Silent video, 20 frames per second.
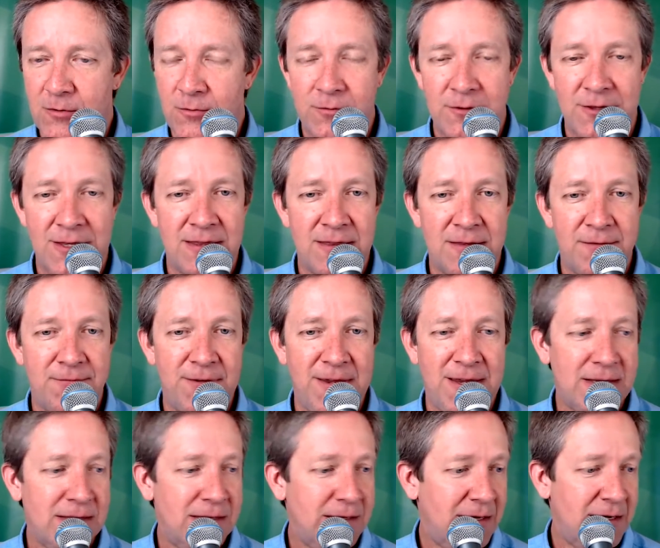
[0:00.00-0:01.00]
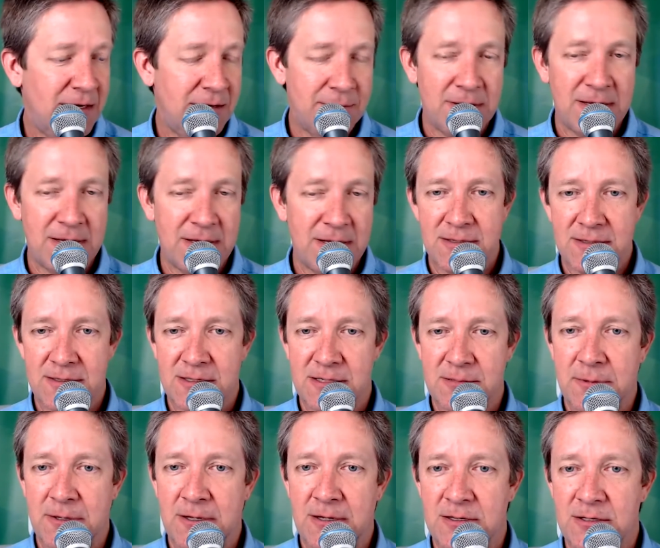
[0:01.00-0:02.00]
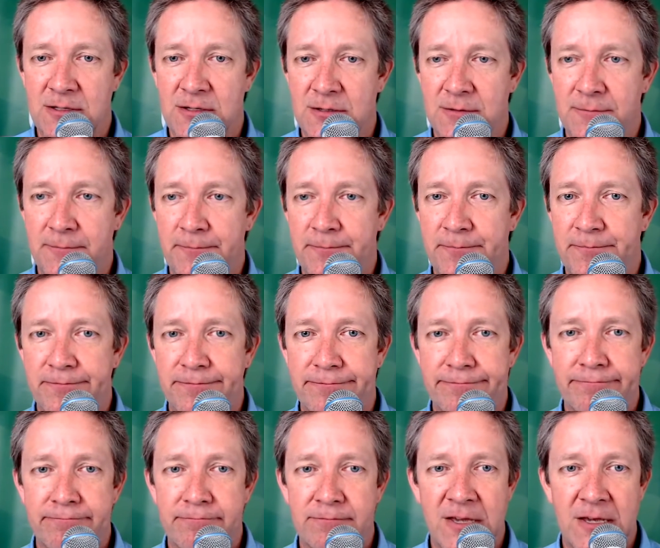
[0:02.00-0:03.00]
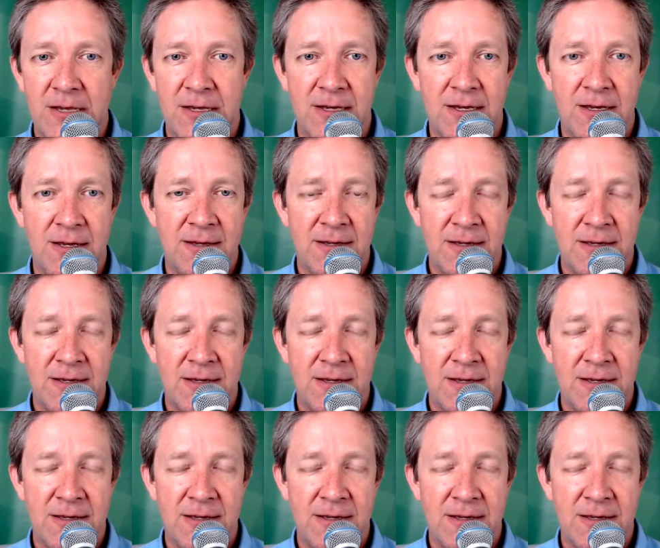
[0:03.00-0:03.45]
let the fact that anybody is a sponsor, hold